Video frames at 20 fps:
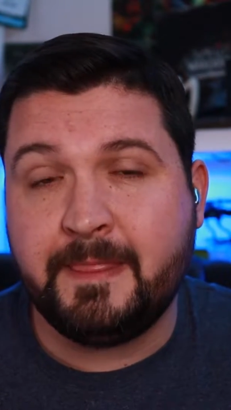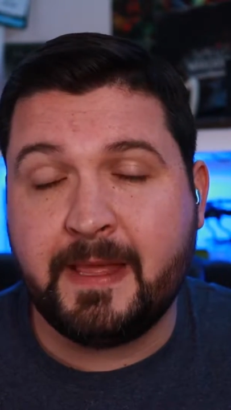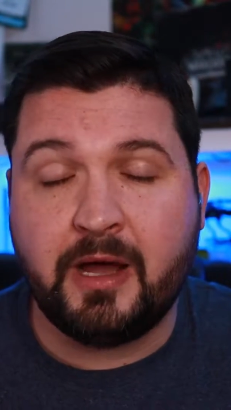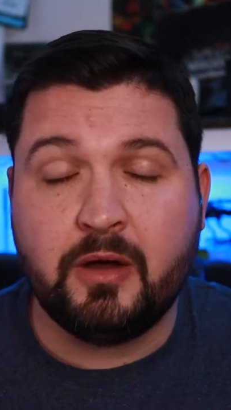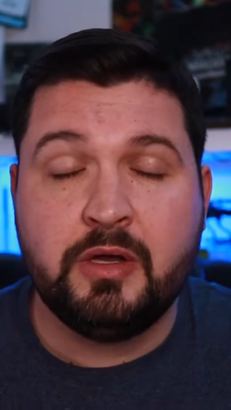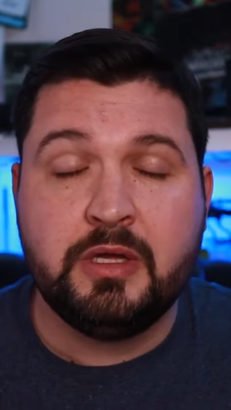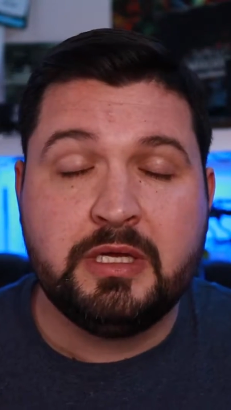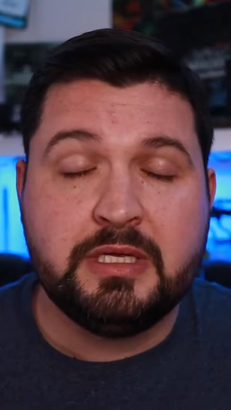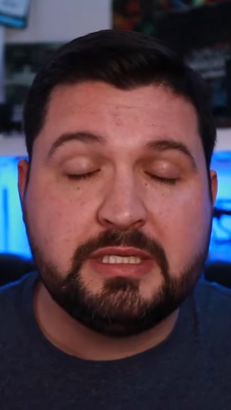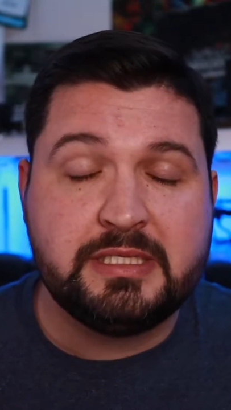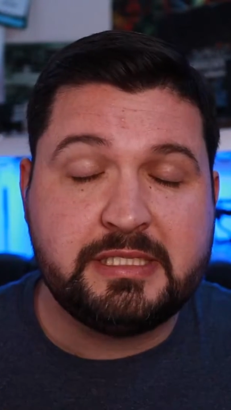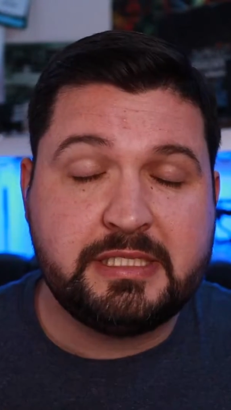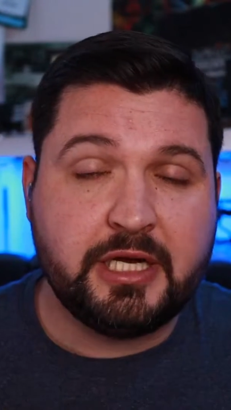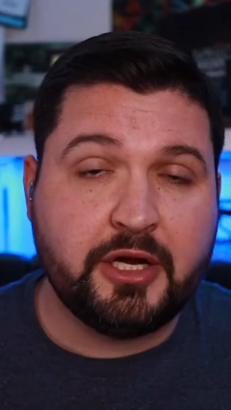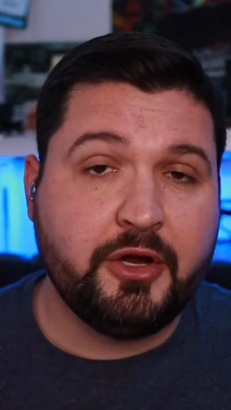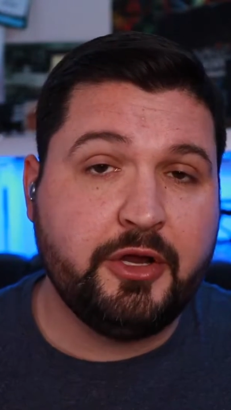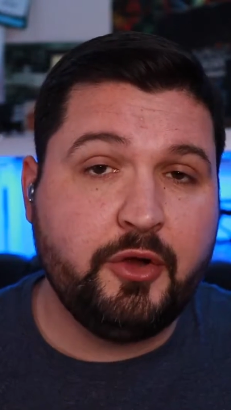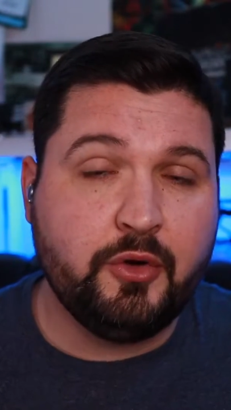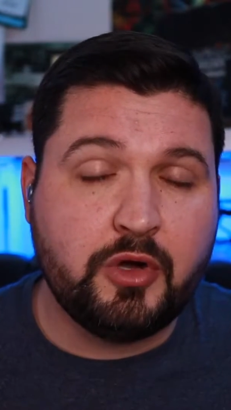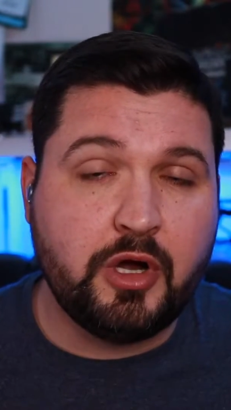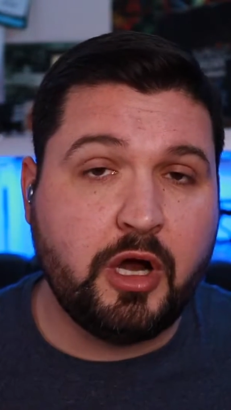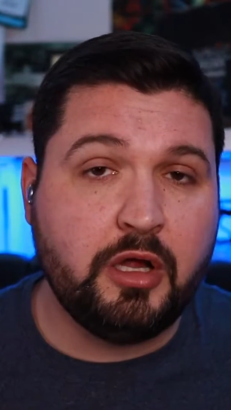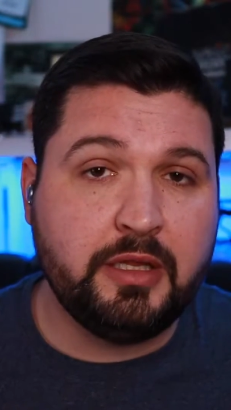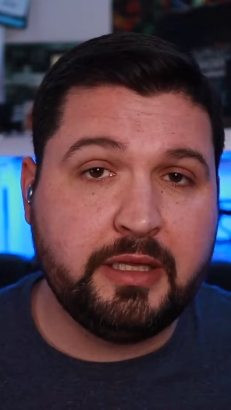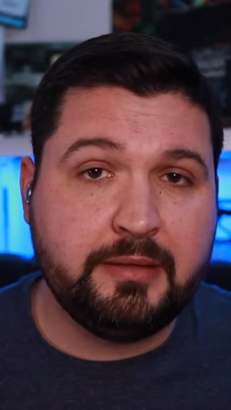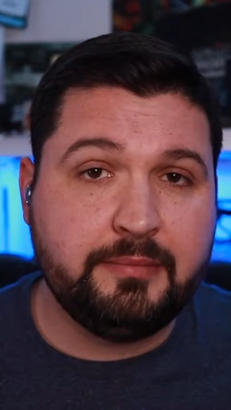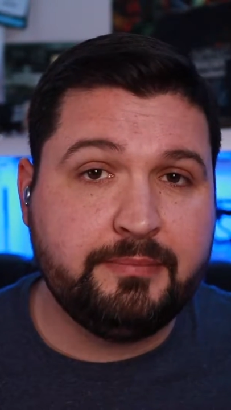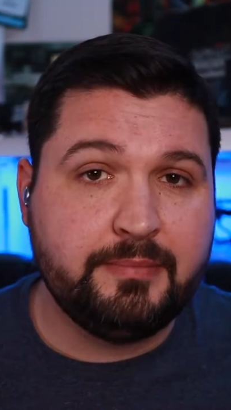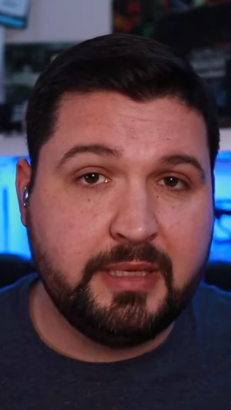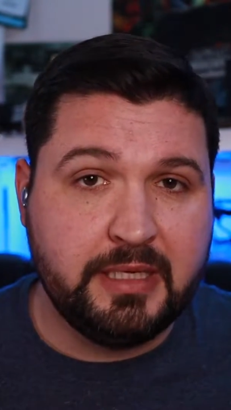Now, stereo
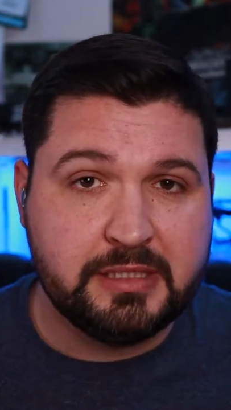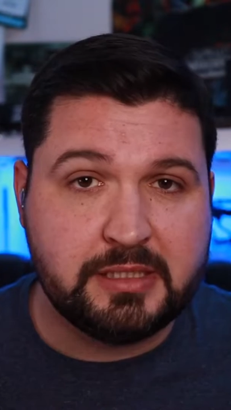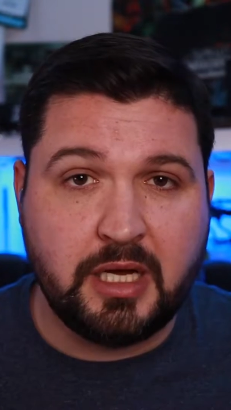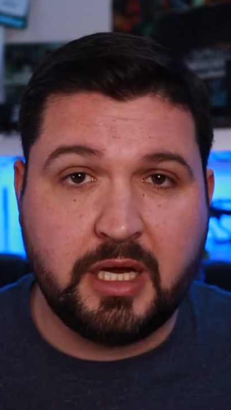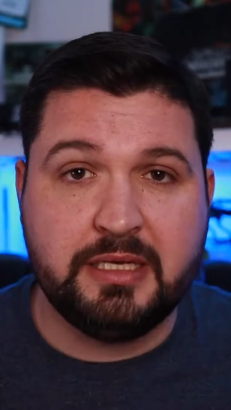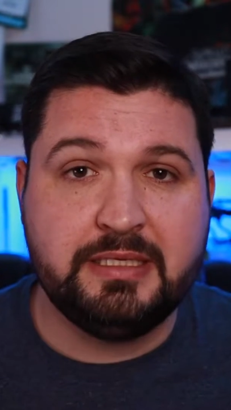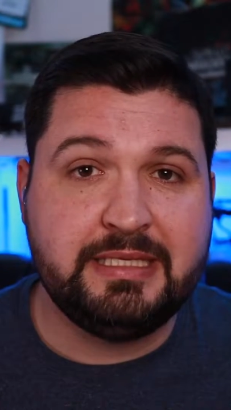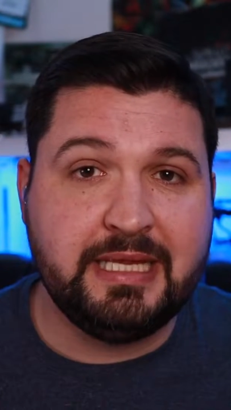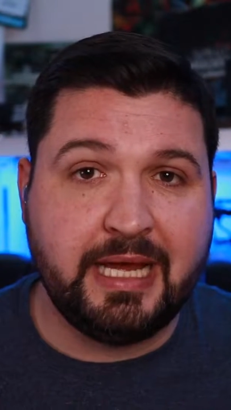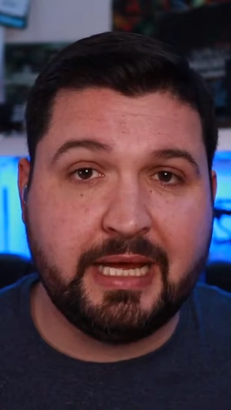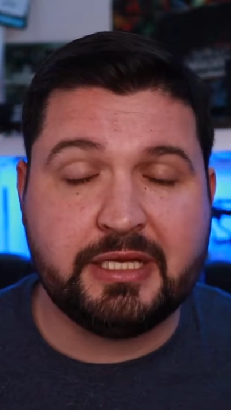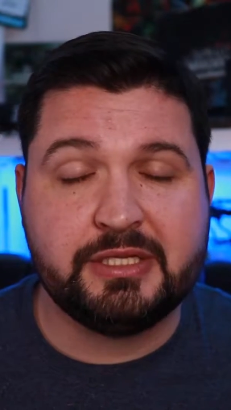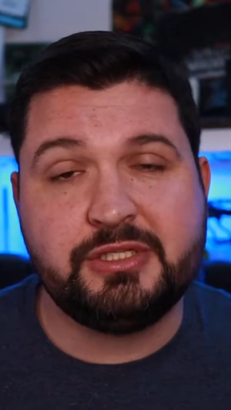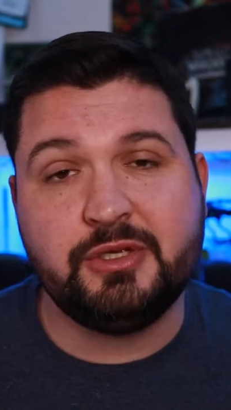calling is on deck.